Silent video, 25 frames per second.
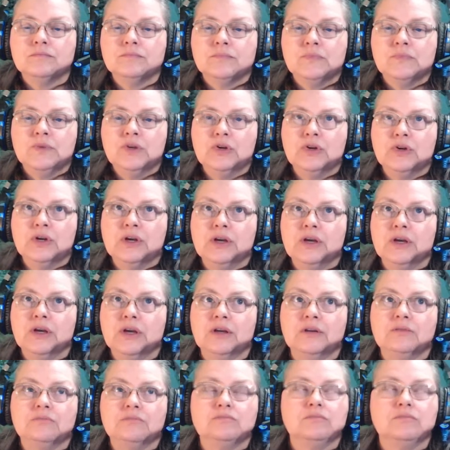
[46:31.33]
you
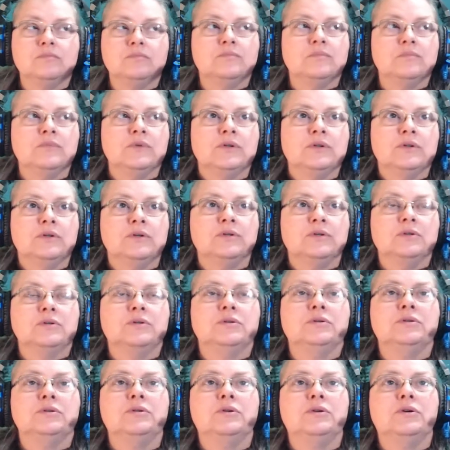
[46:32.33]
can
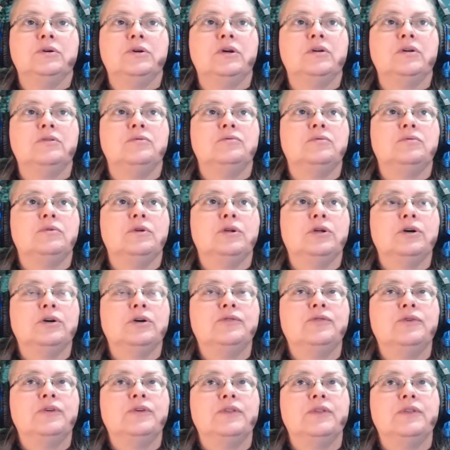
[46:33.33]
look
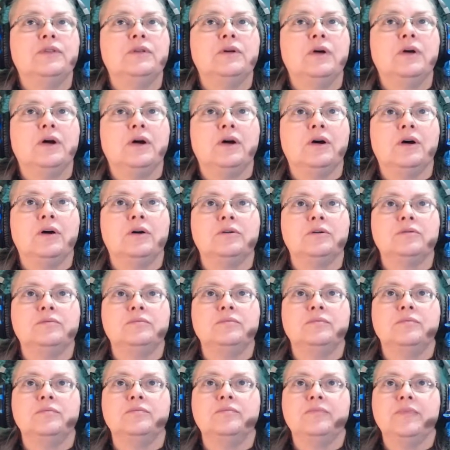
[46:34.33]
for uh,
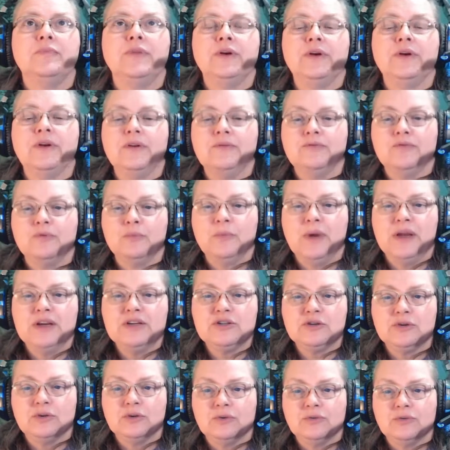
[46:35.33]
their
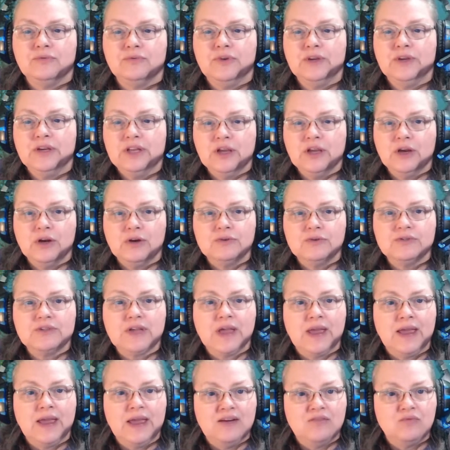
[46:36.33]
informational videos.
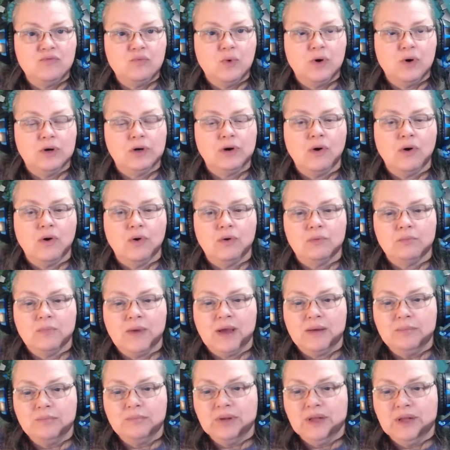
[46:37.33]
I have one on
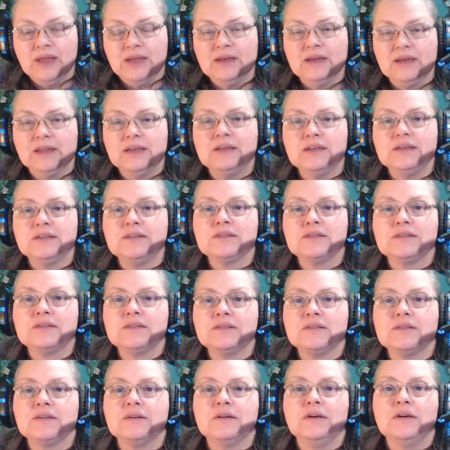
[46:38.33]
my
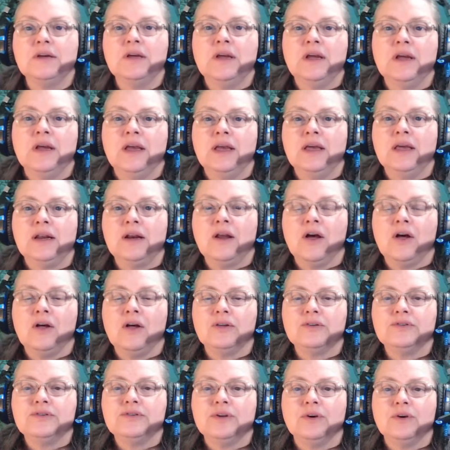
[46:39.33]
playlist and
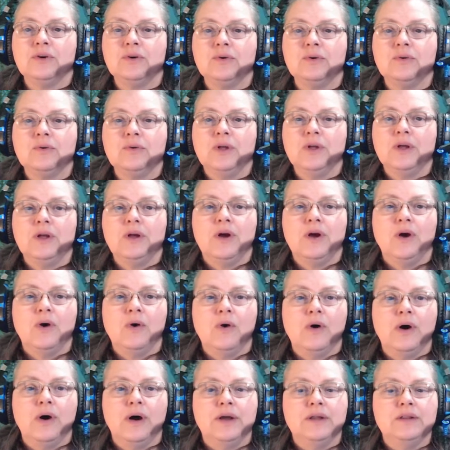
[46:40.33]
also
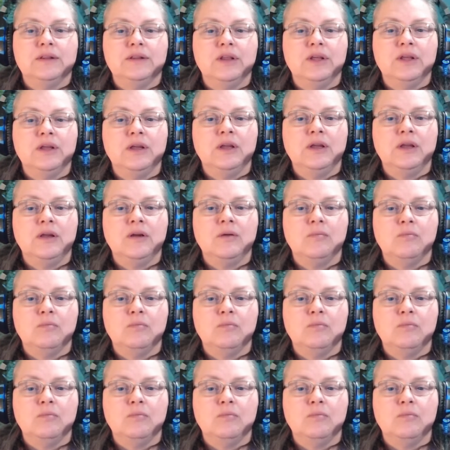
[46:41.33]
on the